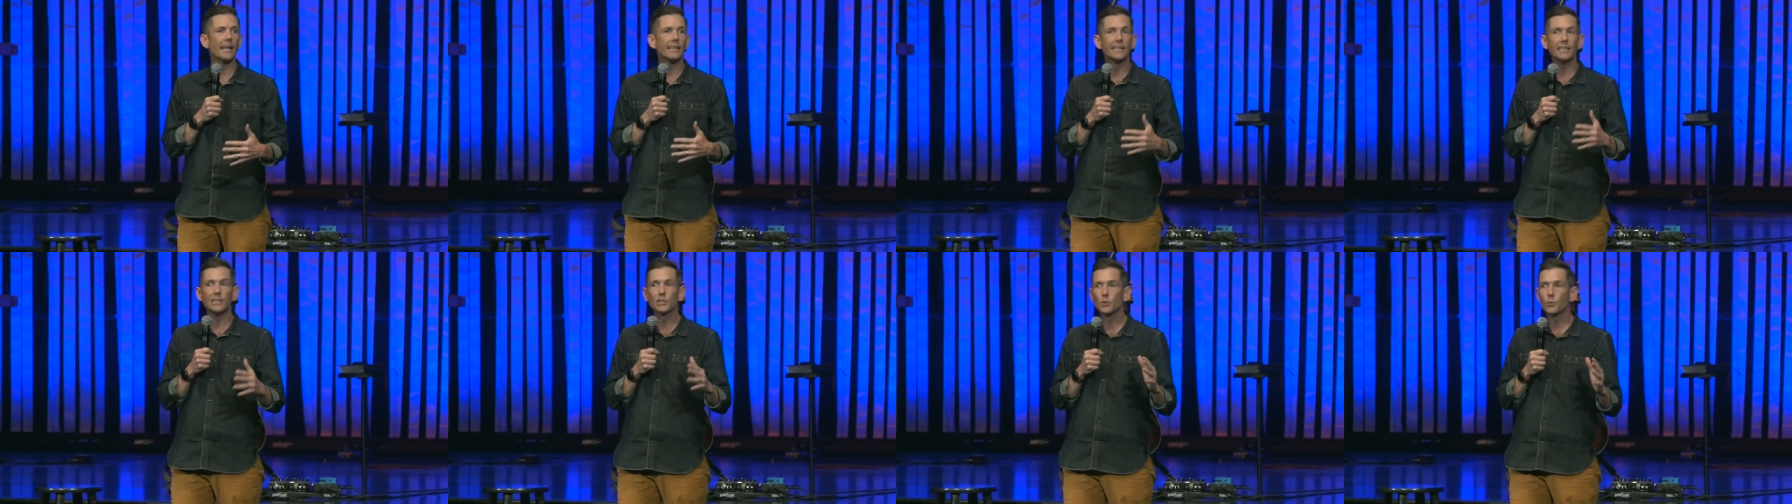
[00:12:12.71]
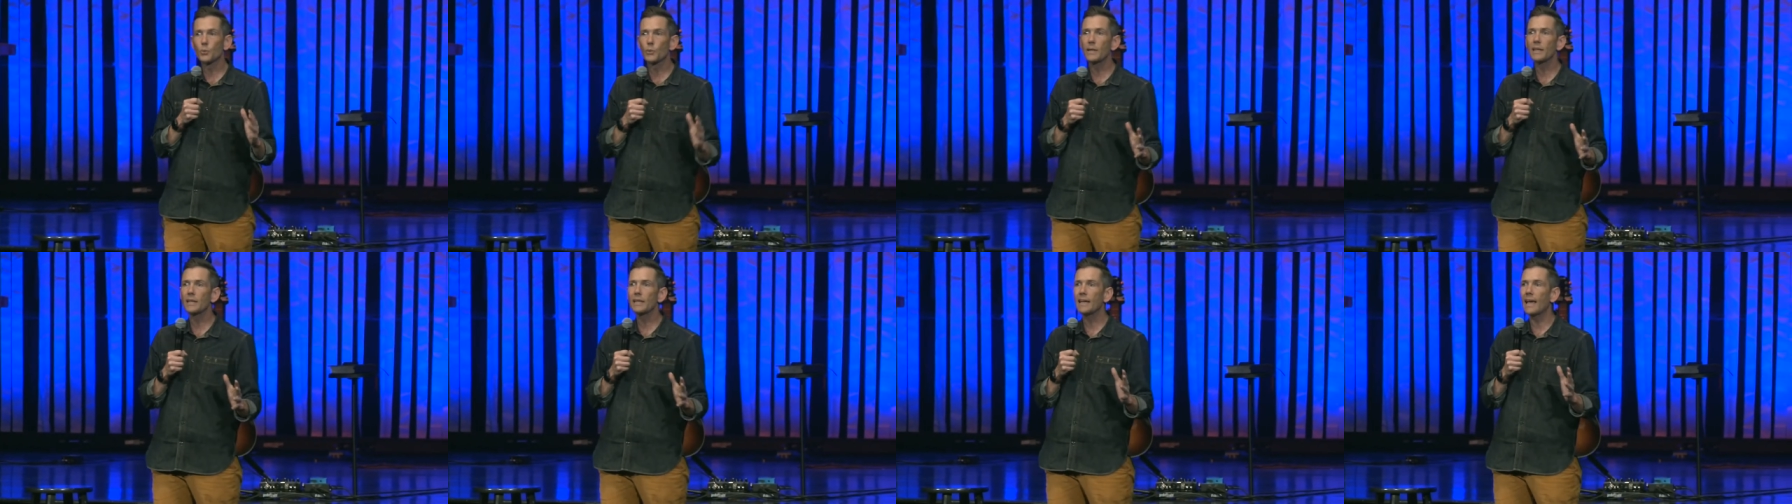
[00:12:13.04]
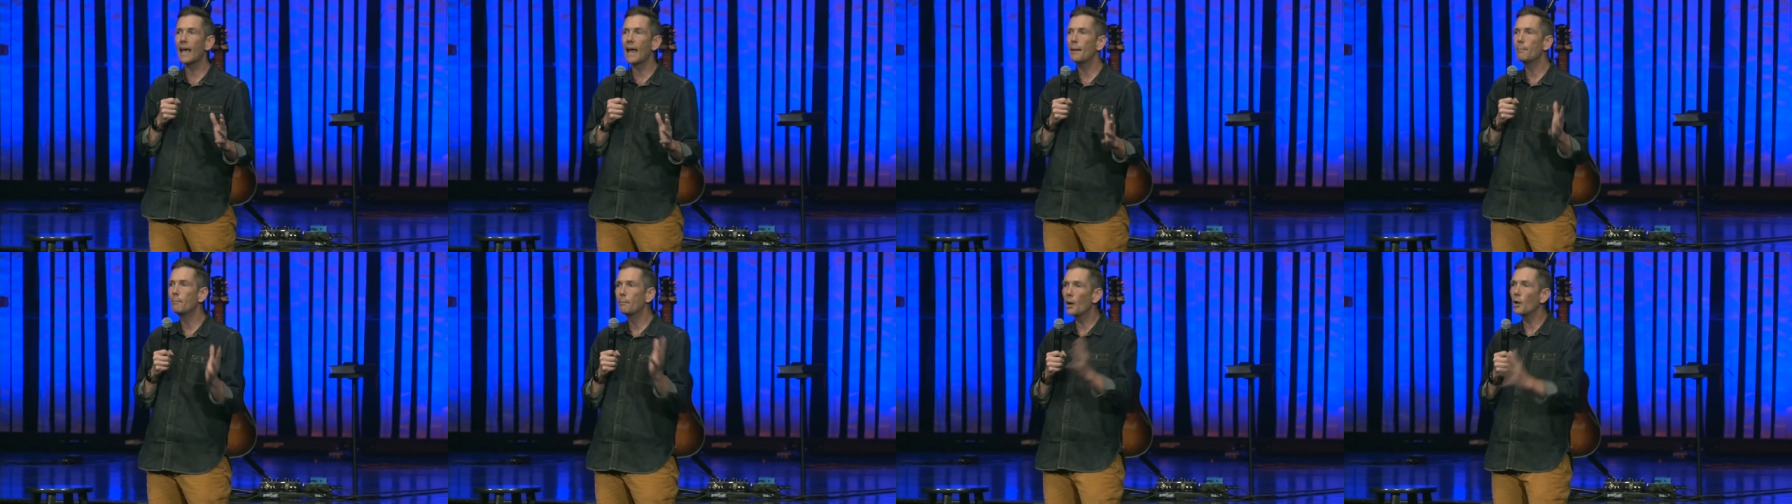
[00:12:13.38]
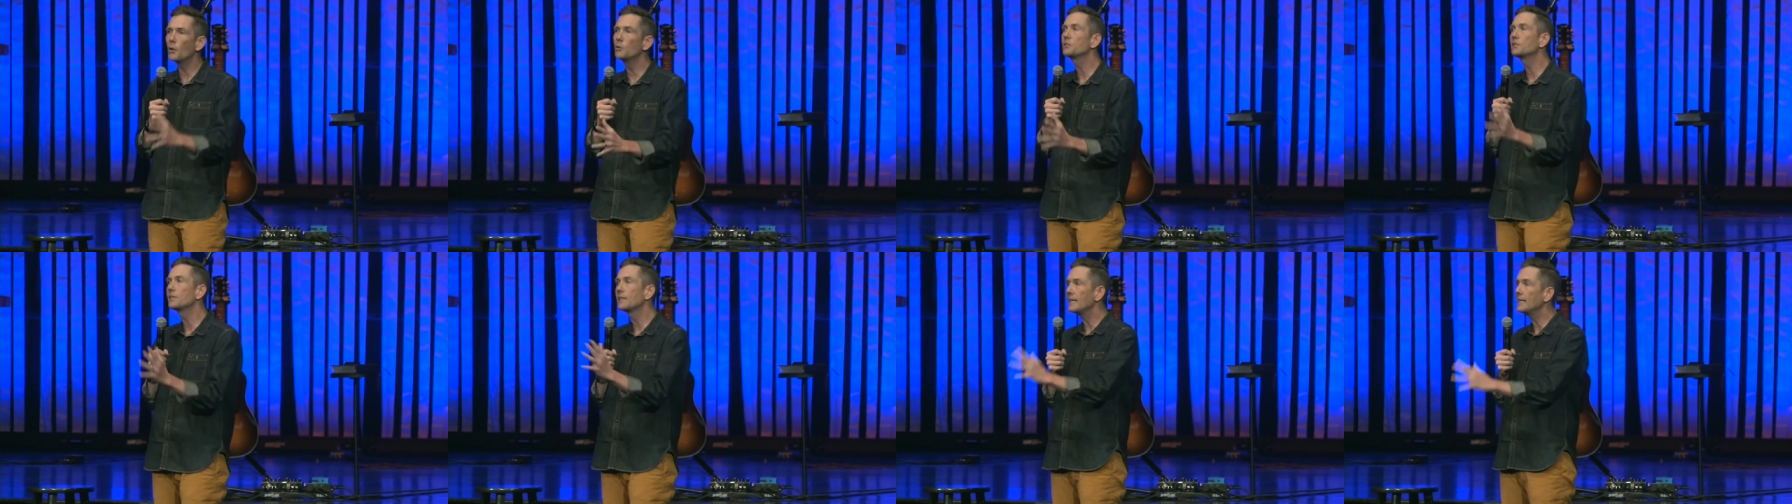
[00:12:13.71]
that's really a
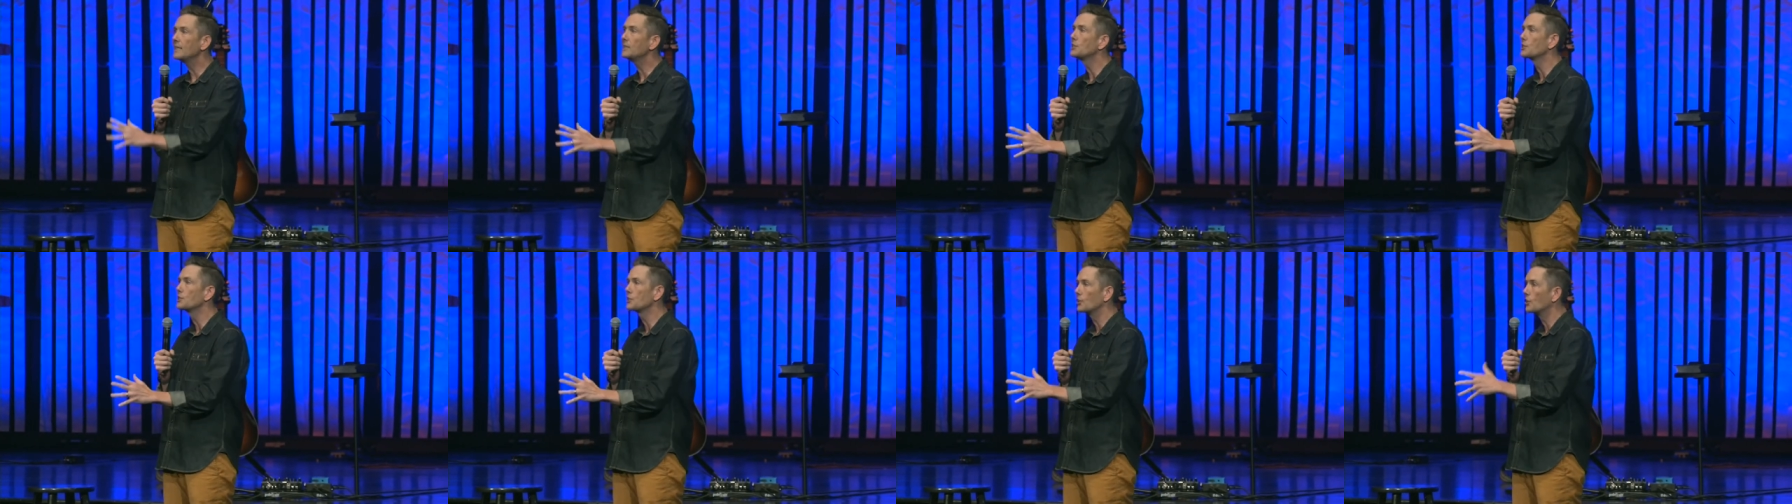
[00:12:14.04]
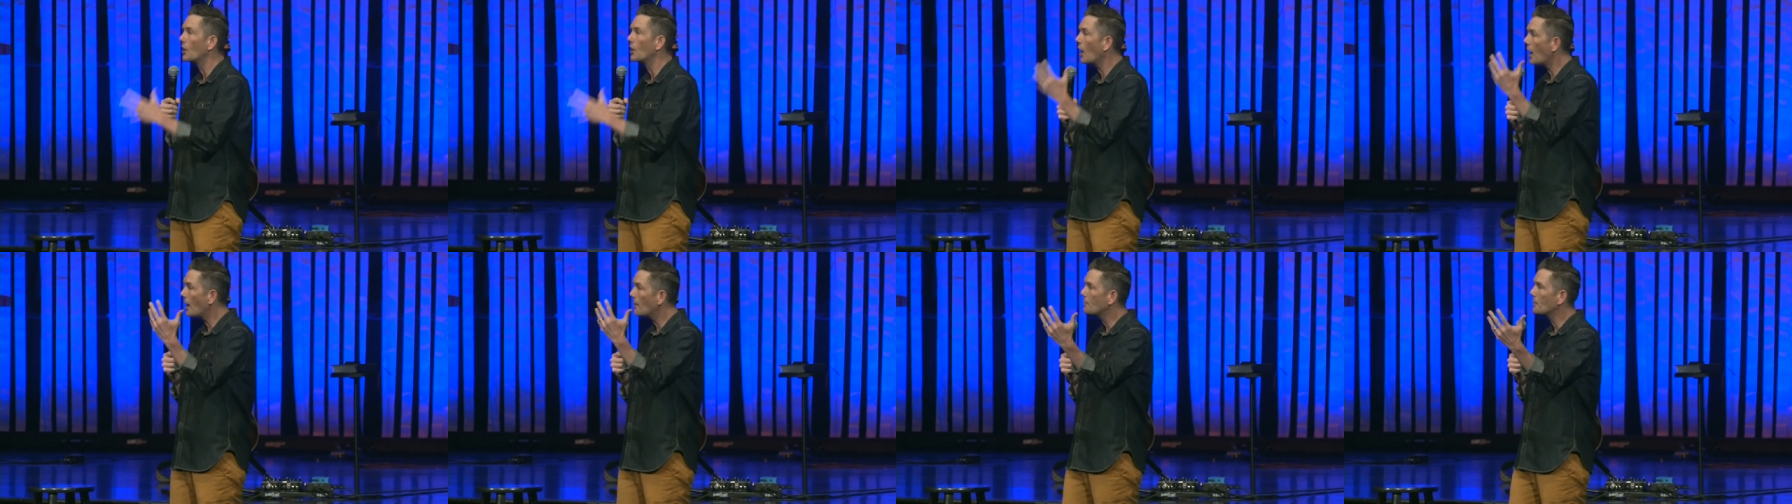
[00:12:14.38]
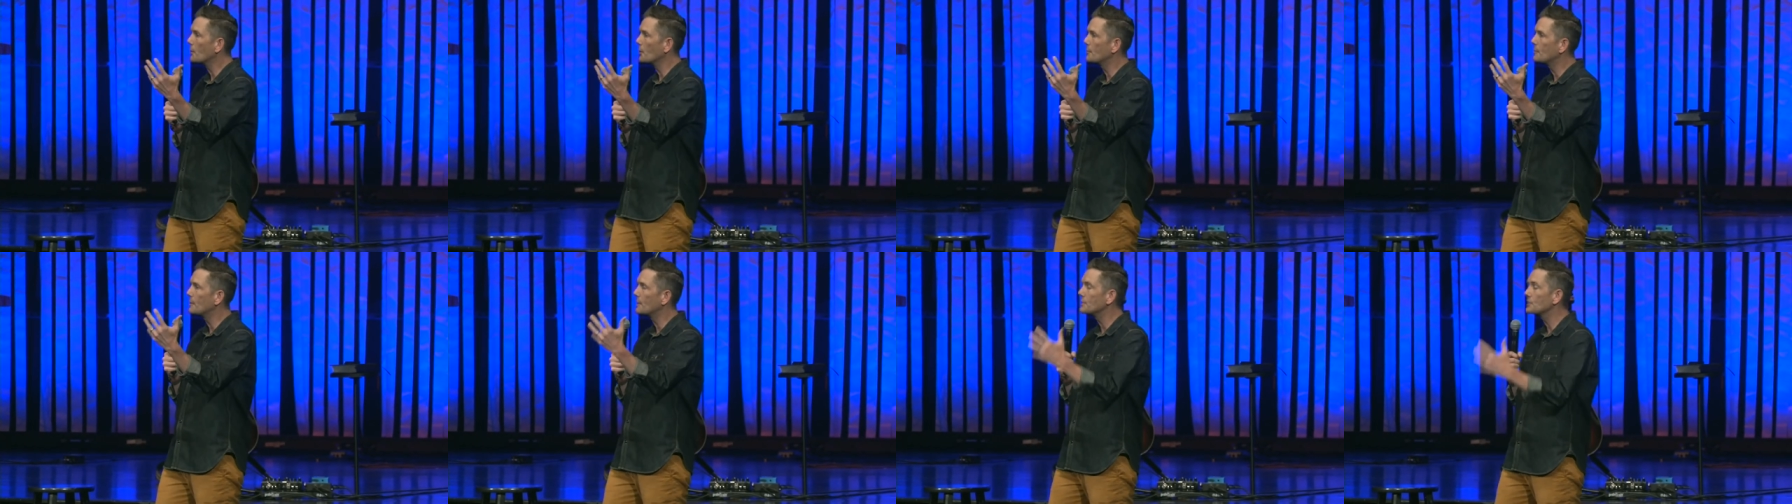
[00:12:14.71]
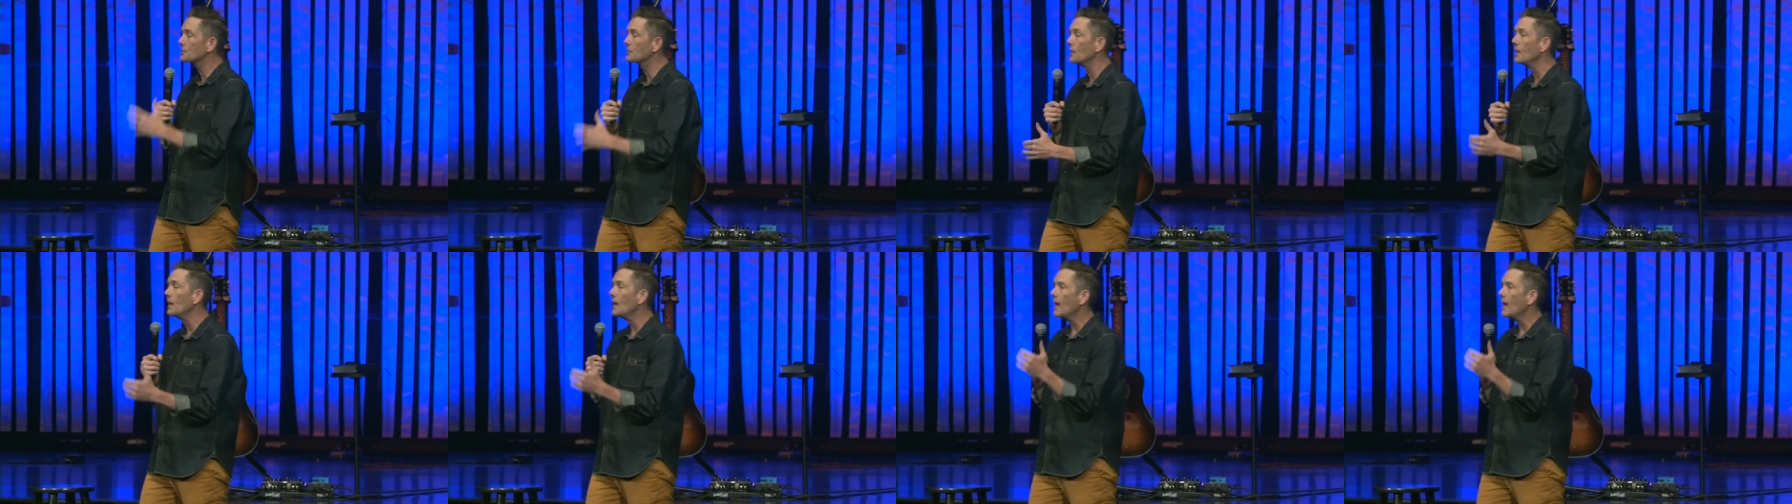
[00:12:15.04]
post Easter on purpose,